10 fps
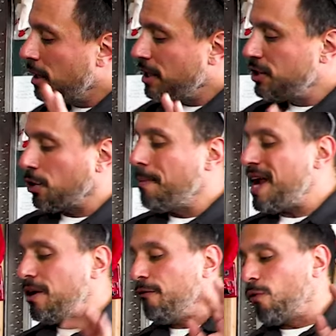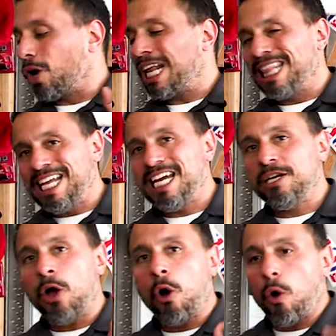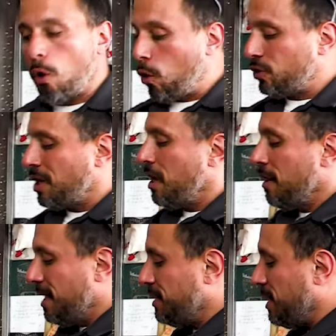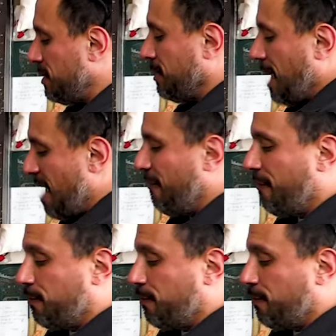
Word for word: These are made for clean holes. This is a